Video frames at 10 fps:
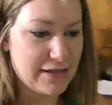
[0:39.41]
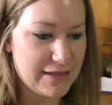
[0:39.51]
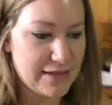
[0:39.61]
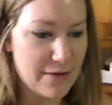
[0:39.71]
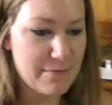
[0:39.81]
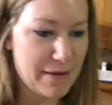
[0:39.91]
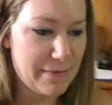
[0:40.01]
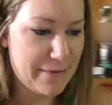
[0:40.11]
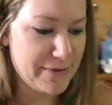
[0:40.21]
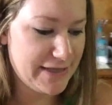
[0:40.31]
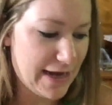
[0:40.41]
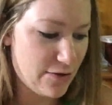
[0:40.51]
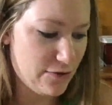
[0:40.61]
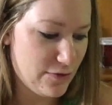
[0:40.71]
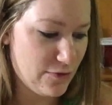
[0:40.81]
to dump my paper
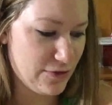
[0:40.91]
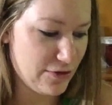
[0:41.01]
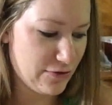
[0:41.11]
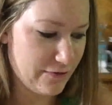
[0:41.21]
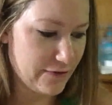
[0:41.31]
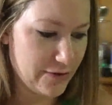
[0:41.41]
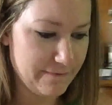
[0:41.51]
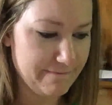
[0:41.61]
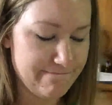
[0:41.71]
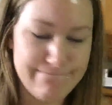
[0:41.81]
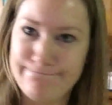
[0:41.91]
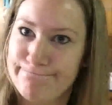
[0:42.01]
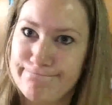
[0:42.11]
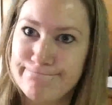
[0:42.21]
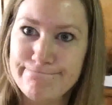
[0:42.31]
towel holder over.
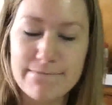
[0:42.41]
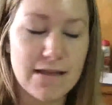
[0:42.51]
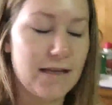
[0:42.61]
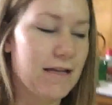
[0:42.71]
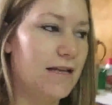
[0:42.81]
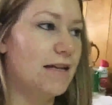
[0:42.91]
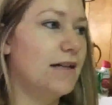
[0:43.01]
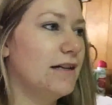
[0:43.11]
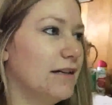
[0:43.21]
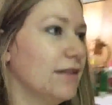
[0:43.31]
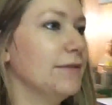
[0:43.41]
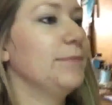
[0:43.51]
Yes! Ugh.